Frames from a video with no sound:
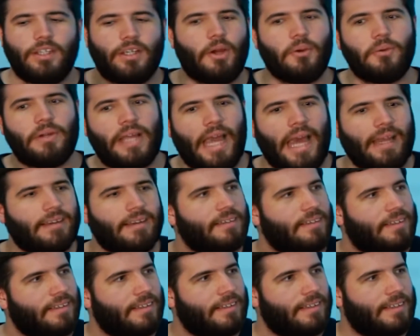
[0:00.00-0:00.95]
and the Logang.
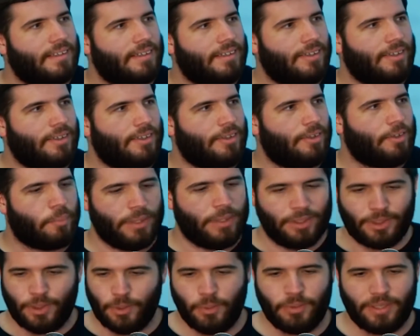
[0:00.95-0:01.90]
You're
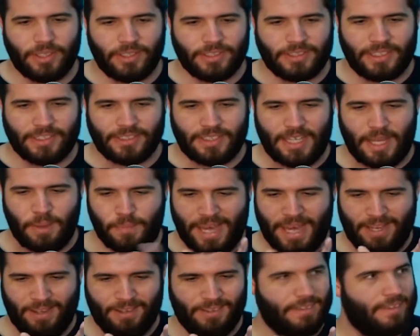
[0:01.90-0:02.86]
putting two audiences like
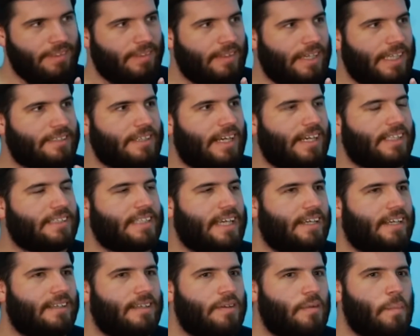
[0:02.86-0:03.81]
bang. It's yeah. like
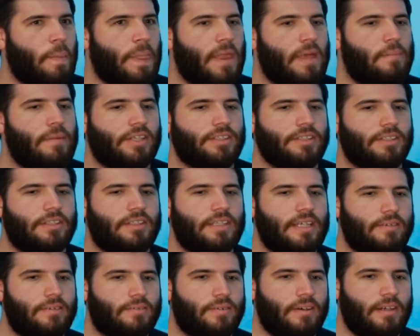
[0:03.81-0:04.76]
saying, imagine
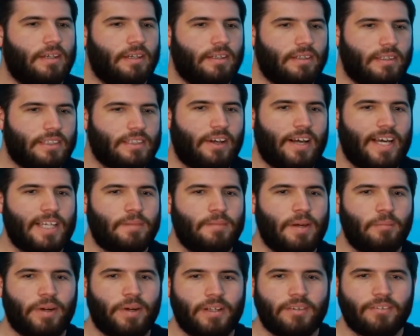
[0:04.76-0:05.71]
if
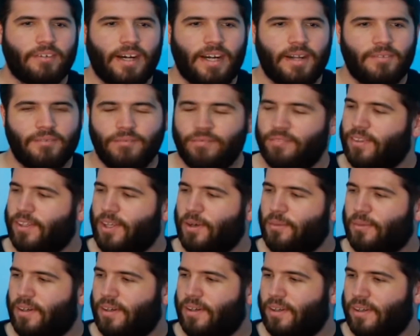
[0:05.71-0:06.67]
Sidemen went right. You know
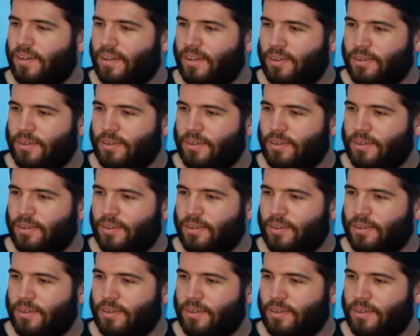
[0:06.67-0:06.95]
what?